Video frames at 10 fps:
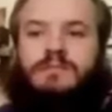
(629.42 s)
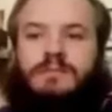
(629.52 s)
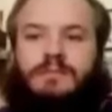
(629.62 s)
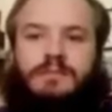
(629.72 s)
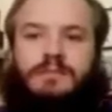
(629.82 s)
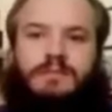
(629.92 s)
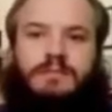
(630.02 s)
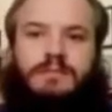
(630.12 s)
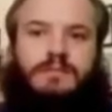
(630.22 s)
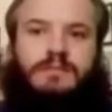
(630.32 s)

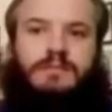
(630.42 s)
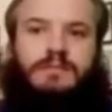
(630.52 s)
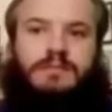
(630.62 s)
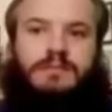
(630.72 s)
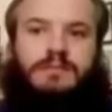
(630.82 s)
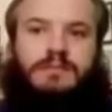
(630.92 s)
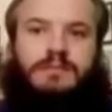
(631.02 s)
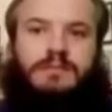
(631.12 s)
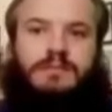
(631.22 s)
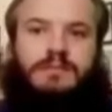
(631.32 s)

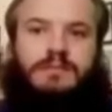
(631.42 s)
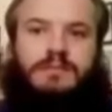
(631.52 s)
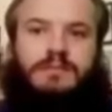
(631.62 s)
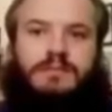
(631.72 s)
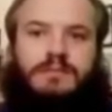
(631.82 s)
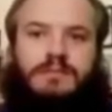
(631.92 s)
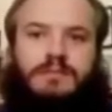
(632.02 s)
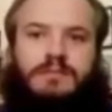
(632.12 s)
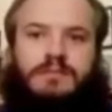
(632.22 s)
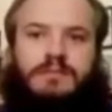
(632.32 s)

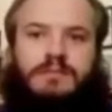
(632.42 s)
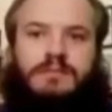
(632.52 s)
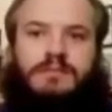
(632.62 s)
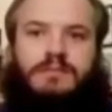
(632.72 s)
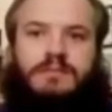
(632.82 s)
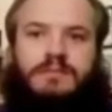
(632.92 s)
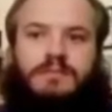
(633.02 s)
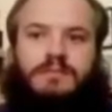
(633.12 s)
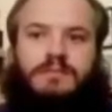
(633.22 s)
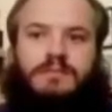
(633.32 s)

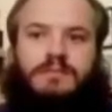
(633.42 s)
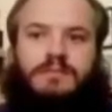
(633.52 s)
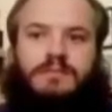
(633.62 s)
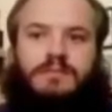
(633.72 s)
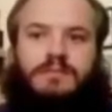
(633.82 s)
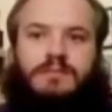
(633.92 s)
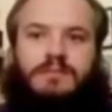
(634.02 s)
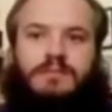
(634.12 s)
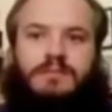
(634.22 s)
(not speaking)